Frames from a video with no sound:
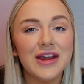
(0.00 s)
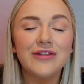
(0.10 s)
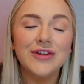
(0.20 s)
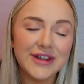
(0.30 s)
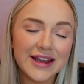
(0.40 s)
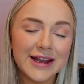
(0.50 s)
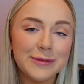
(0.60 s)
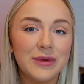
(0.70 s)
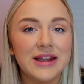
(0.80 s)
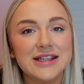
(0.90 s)
If you did,
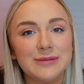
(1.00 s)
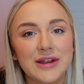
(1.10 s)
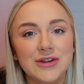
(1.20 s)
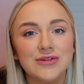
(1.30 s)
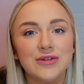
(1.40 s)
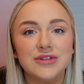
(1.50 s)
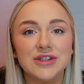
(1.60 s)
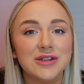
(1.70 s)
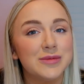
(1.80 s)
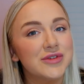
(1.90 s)
please make sure to
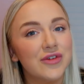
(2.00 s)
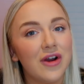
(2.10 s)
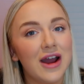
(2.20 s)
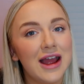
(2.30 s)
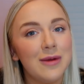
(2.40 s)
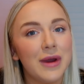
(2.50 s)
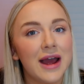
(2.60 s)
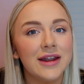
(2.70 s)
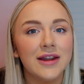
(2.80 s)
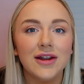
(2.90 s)
subscribe
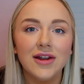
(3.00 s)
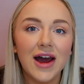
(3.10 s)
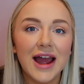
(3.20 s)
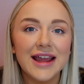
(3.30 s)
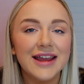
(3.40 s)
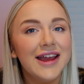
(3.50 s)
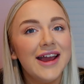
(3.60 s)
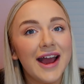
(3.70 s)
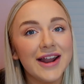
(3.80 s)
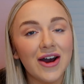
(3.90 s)
and like,
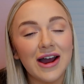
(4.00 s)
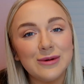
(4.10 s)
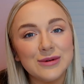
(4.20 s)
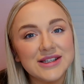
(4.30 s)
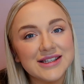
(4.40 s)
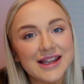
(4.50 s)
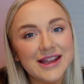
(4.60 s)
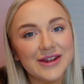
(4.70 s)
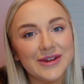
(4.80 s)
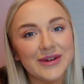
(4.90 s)
and I will
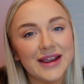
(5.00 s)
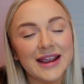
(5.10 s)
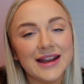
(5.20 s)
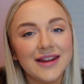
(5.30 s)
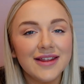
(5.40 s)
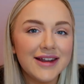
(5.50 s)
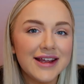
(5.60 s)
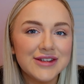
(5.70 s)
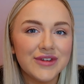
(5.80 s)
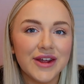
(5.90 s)
see you in the
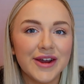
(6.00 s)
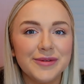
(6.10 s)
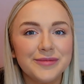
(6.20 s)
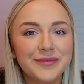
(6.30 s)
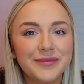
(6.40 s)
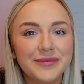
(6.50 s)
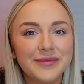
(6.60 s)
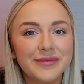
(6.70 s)
next video.